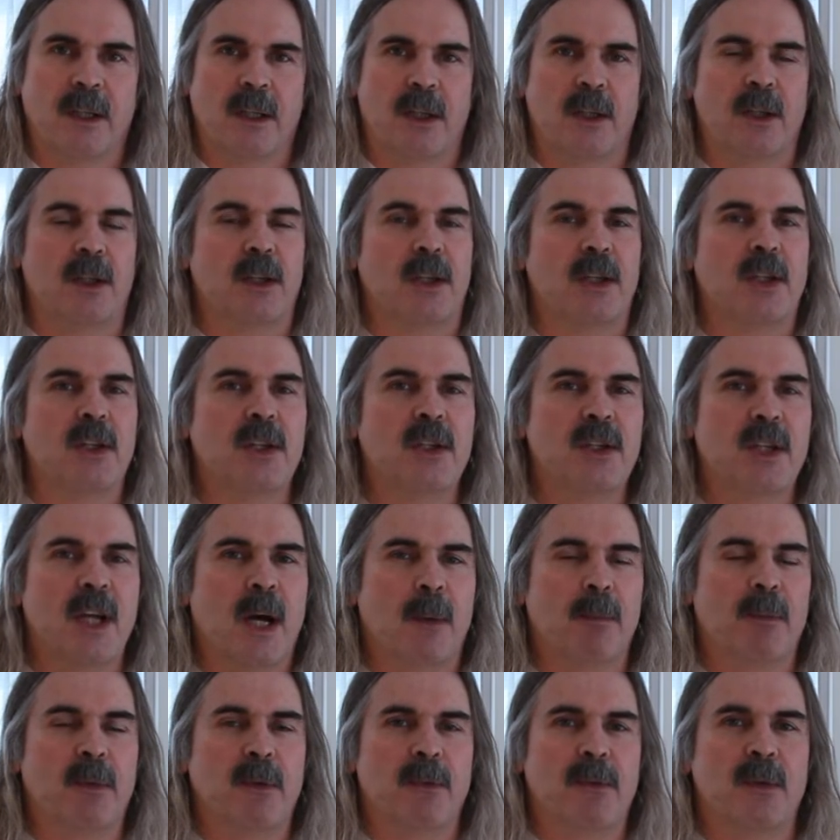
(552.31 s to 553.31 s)
You can
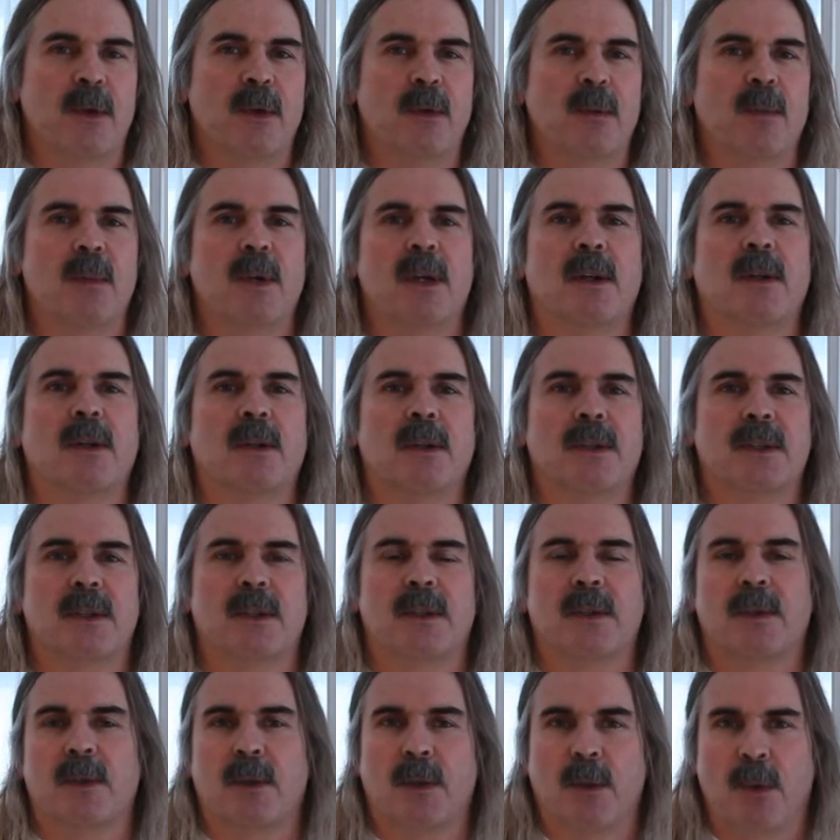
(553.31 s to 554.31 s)
jump a few
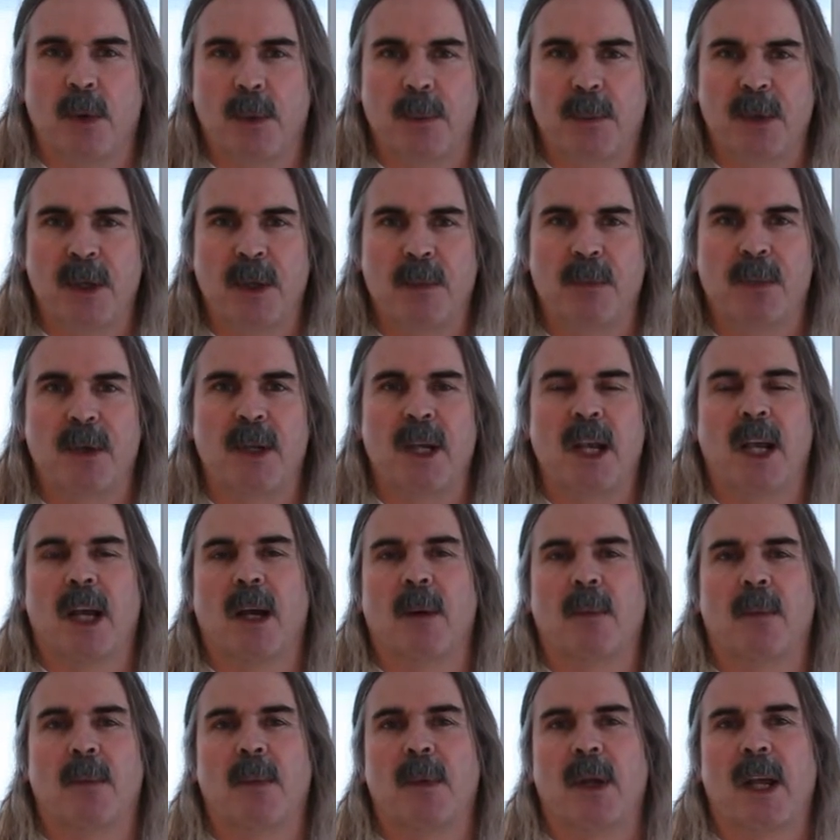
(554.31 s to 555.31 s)
mils or
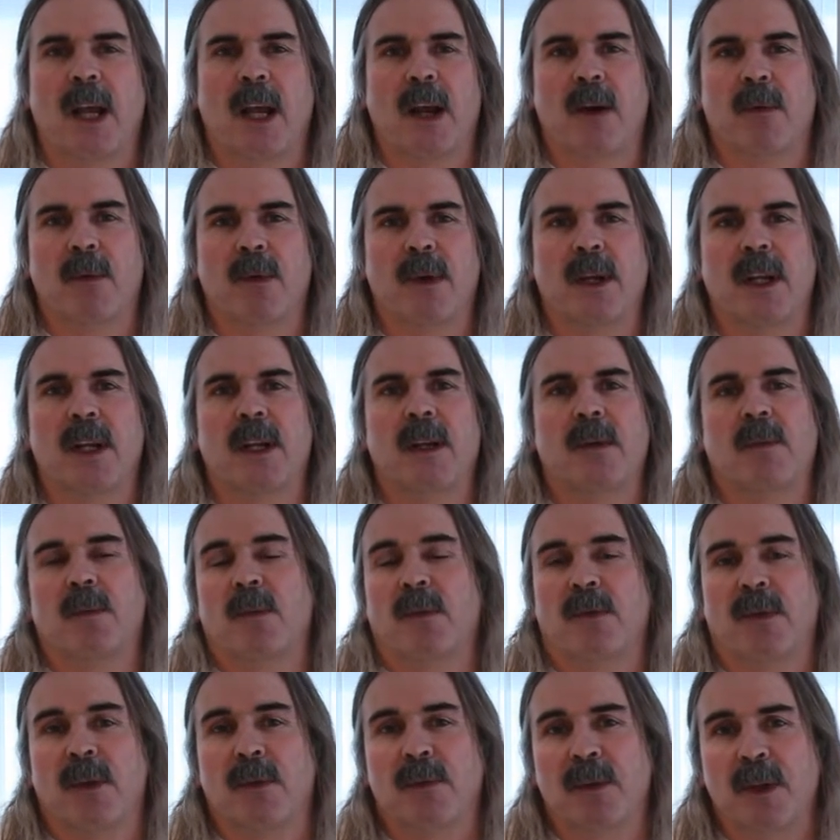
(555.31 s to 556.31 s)
ppm every
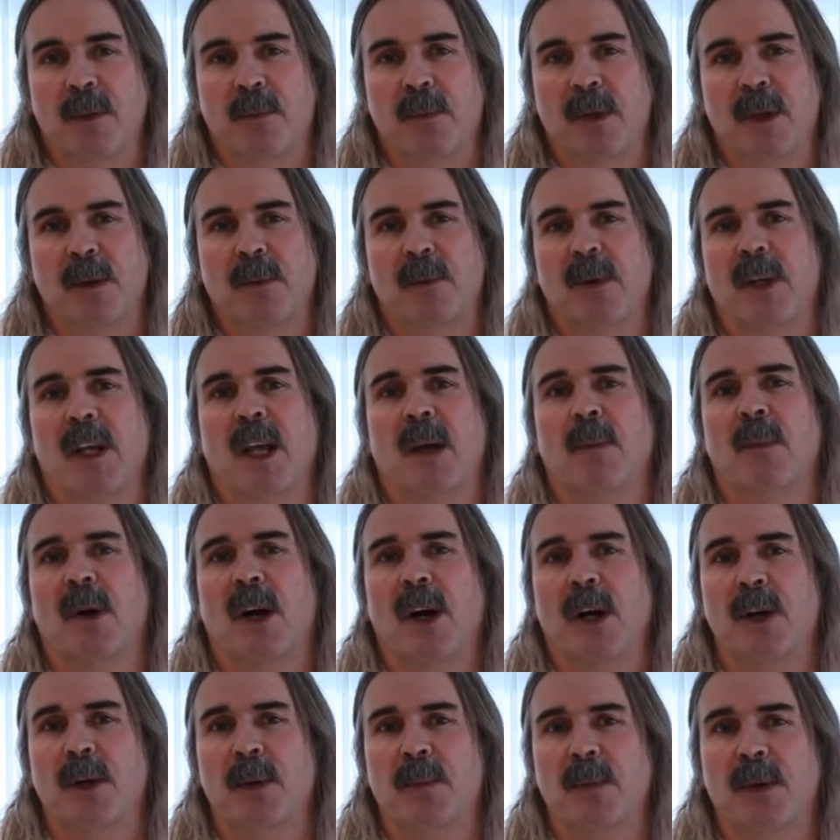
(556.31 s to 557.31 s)
50 ppm,
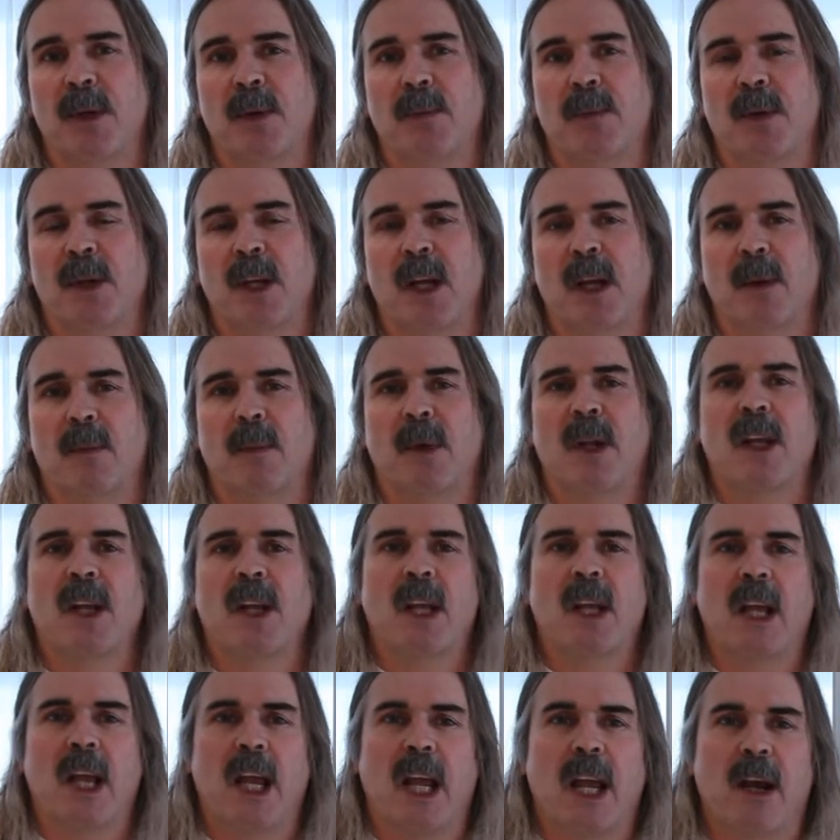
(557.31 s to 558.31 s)
100 ppm
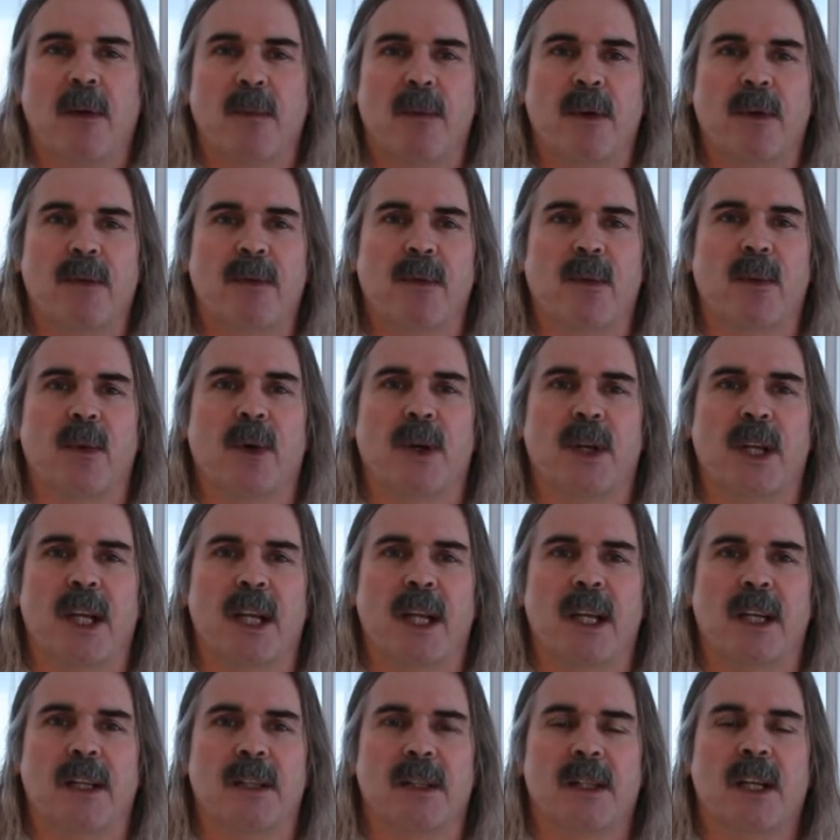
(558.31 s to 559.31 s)
every 4
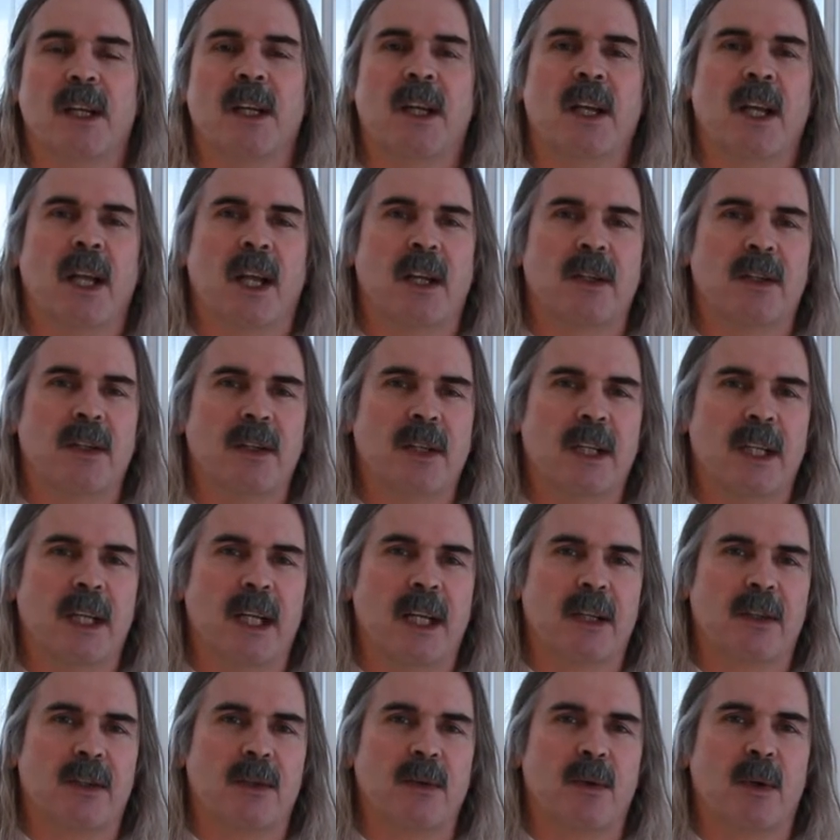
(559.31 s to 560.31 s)
days until you
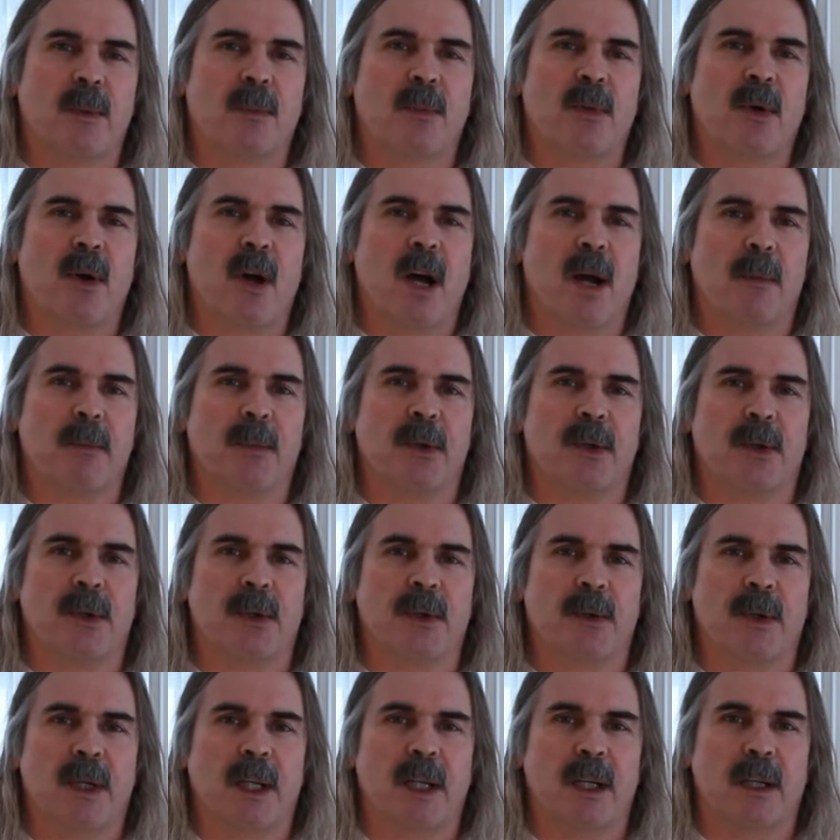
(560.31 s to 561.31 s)
get to a proper
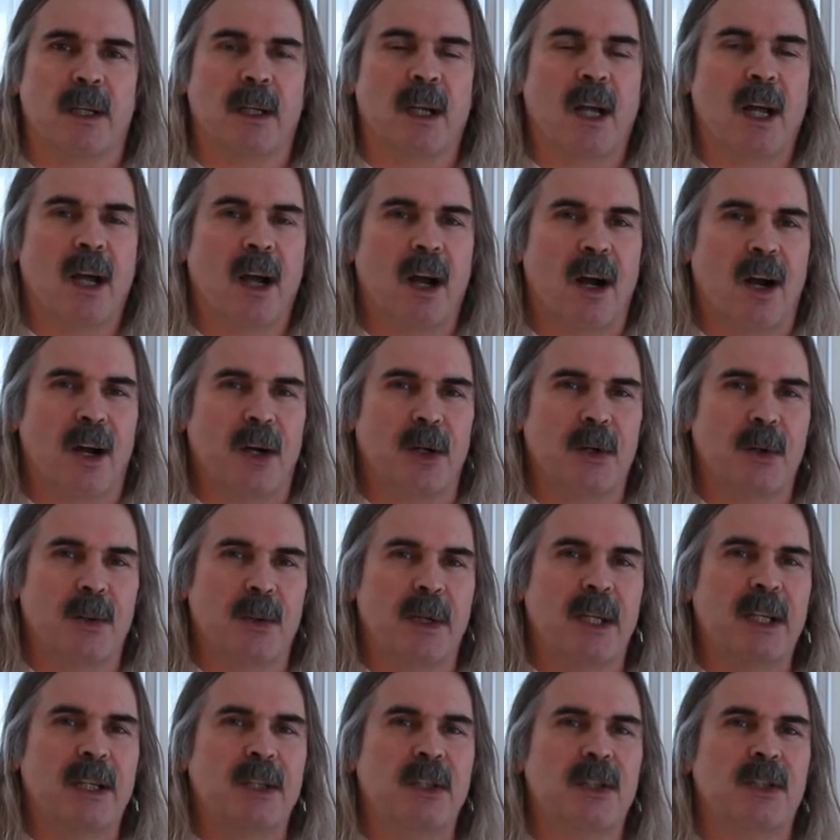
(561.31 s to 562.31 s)
green. Our
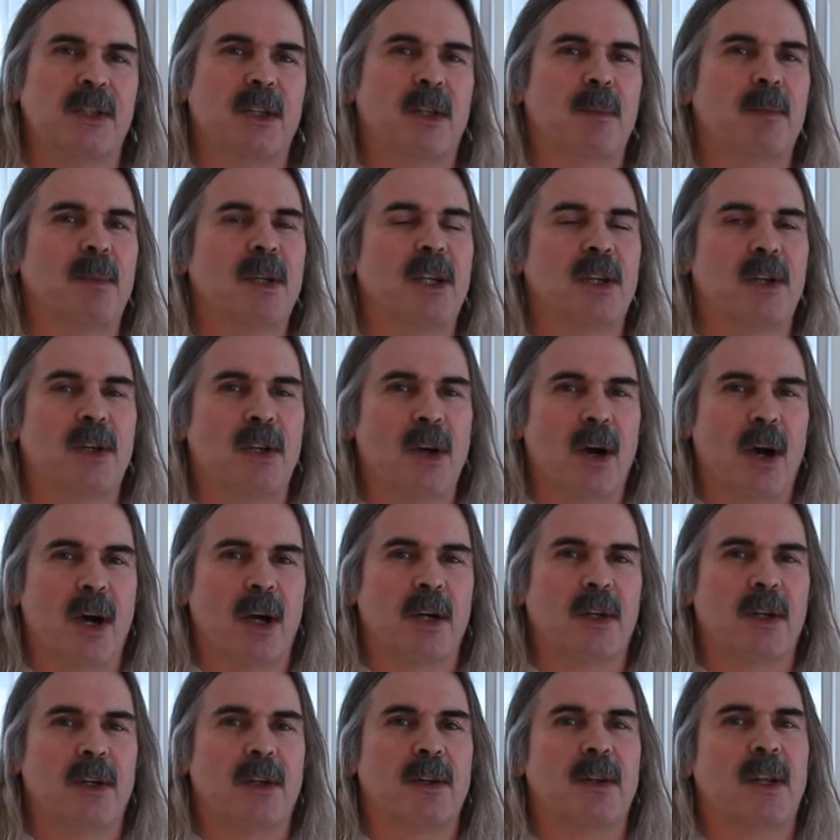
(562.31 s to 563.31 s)
green should be
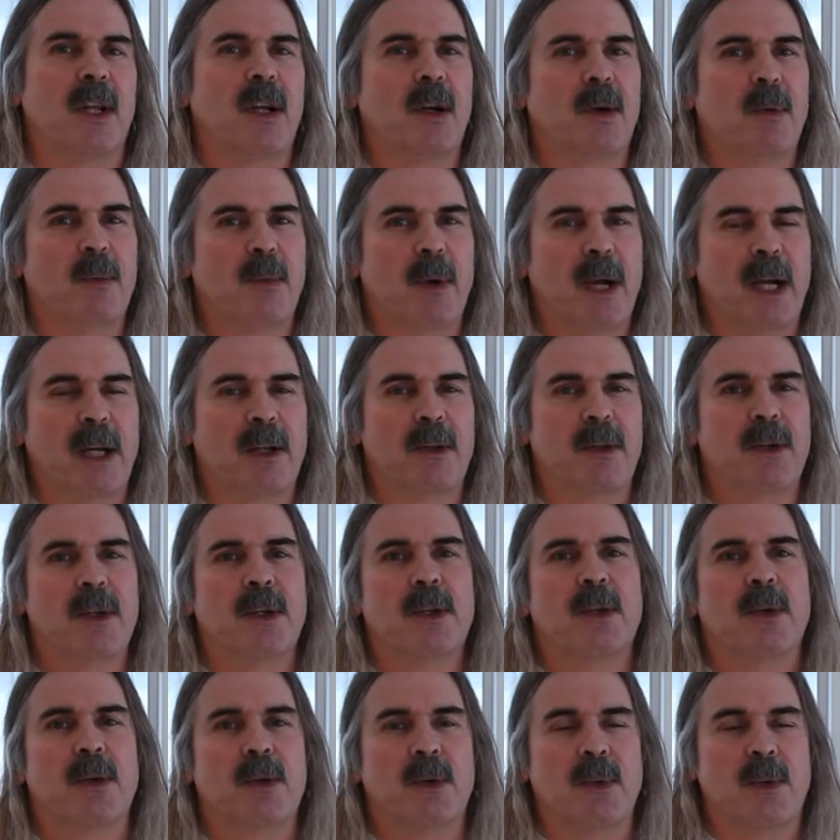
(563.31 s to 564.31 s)
darker than a
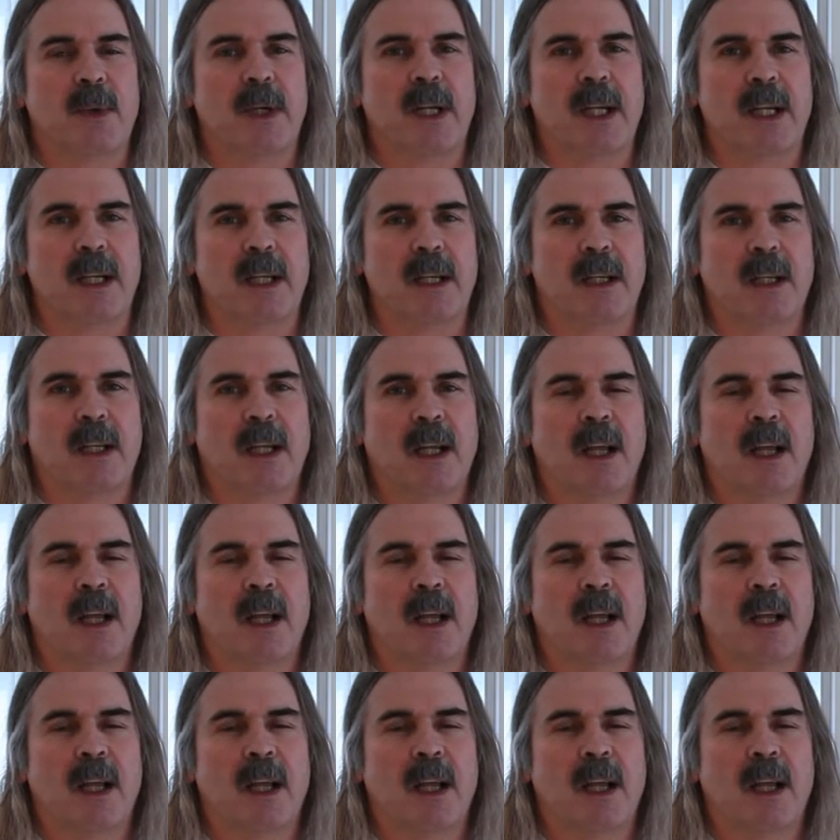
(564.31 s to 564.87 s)
regular green.